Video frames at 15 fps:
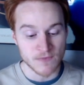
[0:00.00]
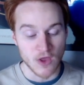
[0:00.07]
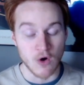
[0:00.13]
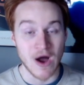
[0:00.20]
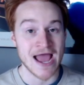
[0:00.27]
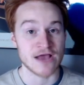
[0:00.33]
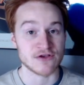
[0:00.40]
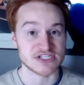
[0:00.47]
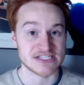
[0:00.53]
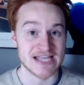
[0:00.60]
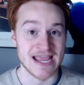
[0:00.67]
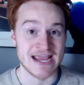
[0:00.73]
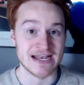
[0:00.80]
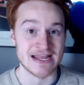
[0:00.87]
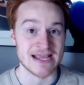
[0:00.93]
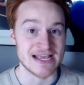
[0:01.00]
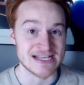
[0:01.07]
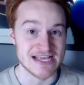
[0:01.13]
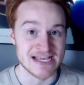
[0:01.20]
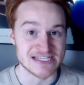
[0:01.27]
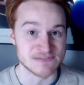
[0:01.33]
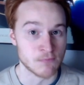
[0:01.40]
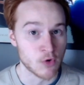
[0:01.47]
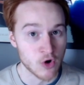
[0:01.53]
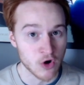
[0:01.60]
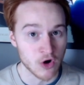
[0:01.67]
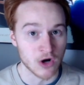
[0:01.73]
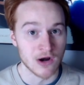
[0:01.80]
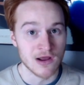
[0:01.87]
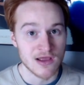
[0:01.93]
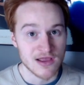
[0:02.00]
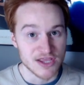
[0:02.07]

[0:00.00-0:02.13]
Ohio State is more,